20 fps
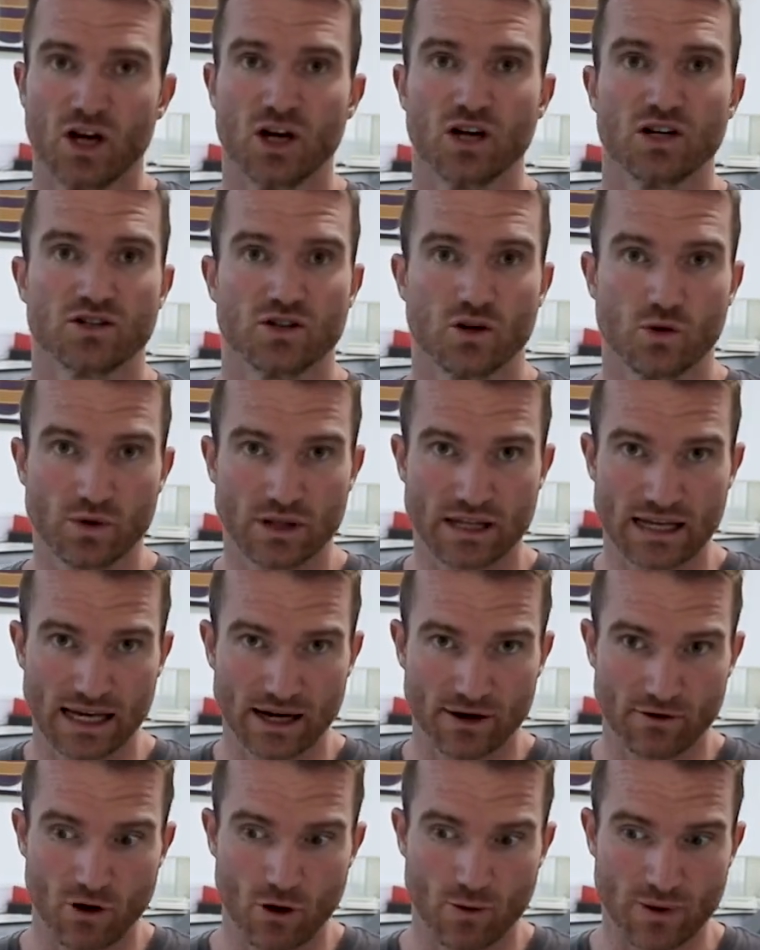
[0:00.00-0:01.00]
So with the
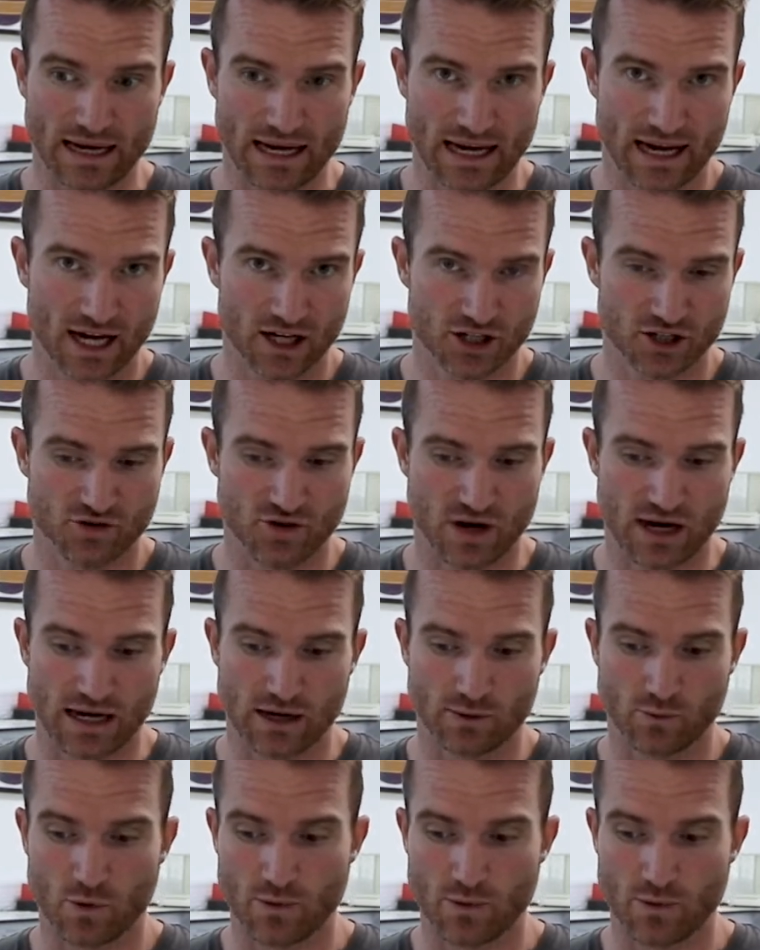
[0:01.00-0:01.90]
anaerobic hard training,